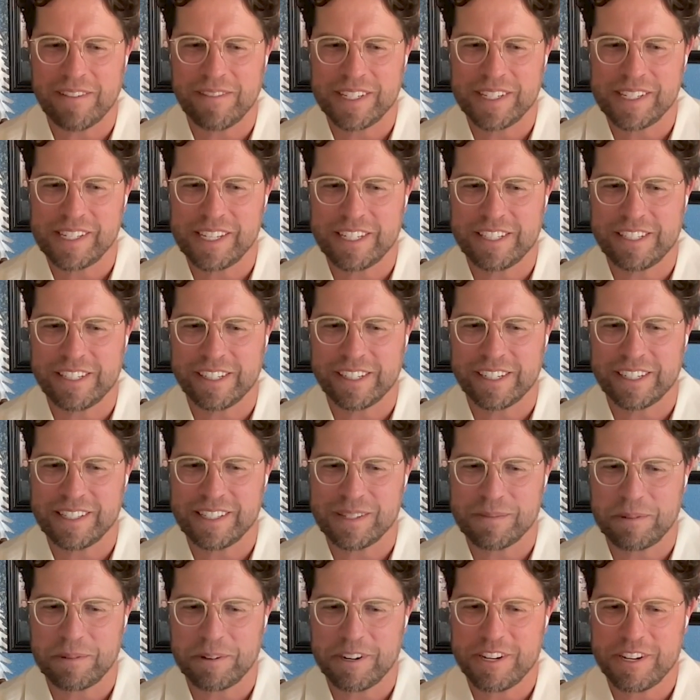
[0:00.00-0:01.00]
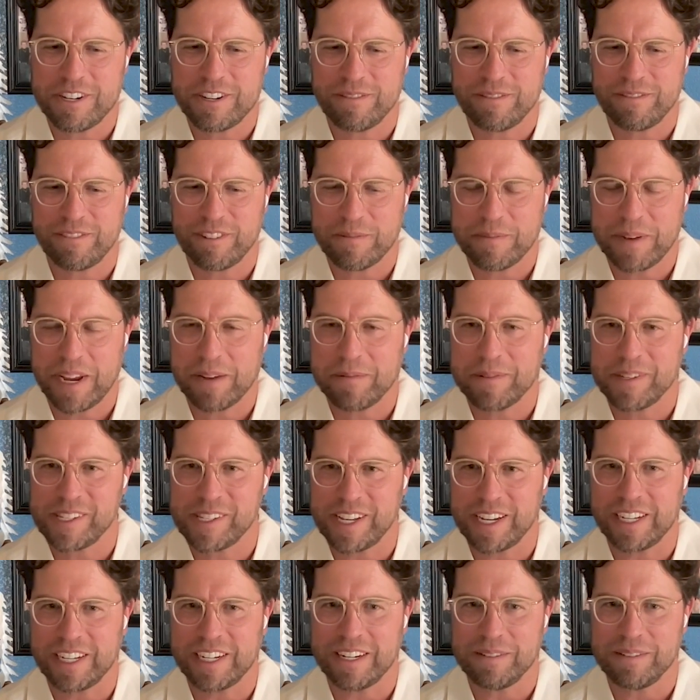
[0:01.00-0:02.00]
obviously took inspiration from
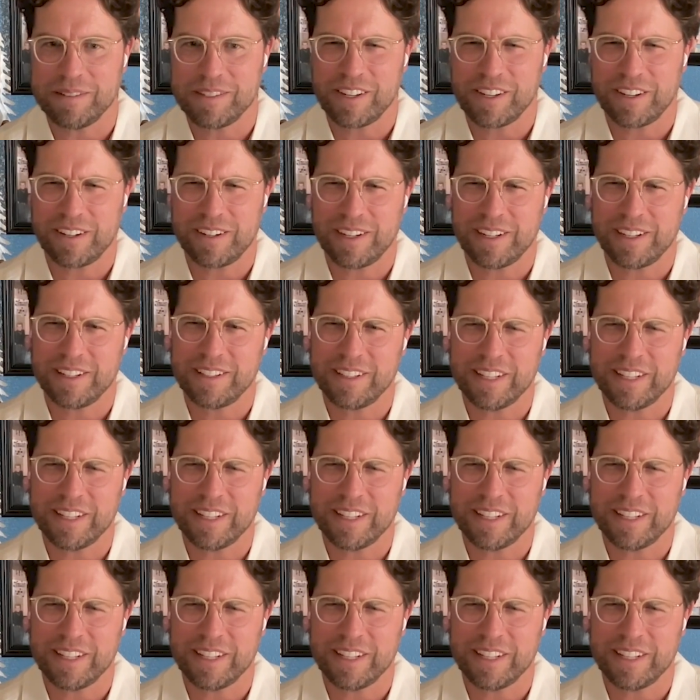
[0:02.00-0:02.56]
Amazon and said,